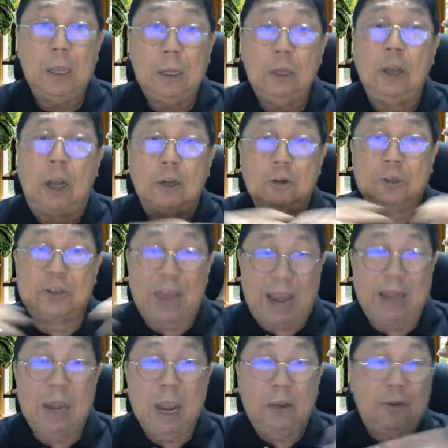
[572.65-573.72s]
You got to
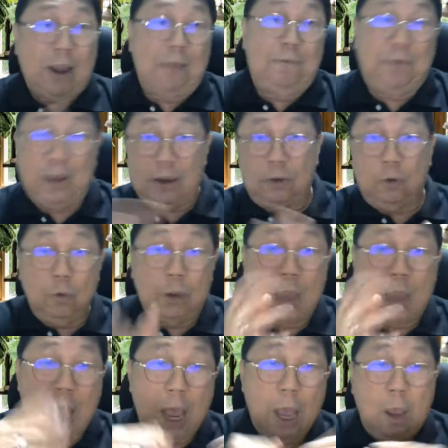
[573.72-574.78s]
send traffic to
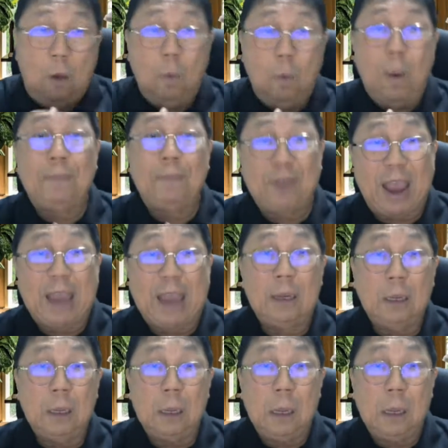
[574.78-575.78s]
your website.